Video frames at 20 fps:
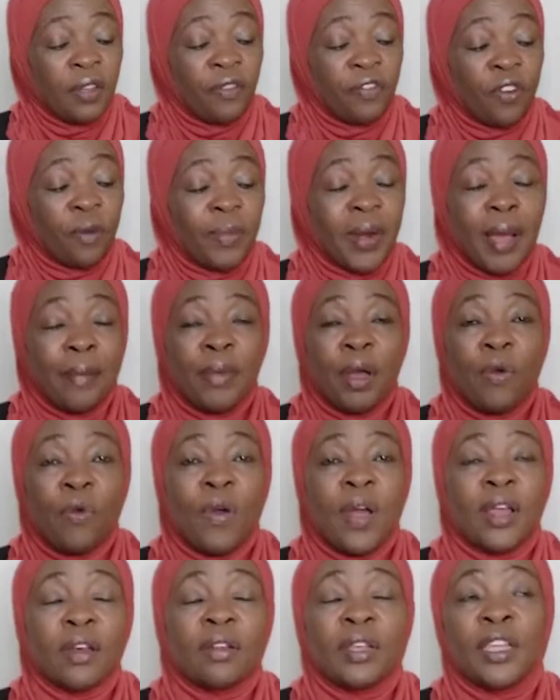From number
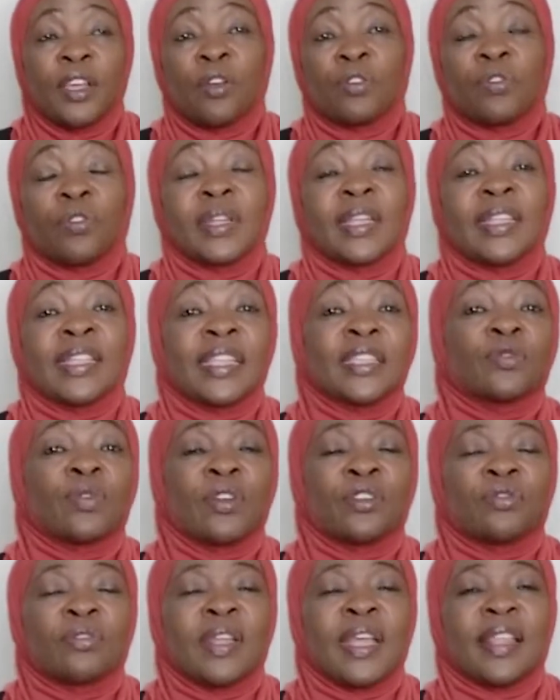1, including this
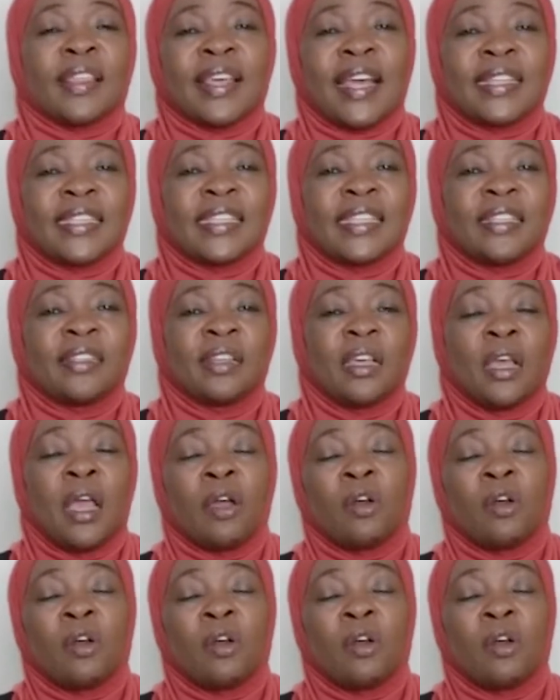one today, 13.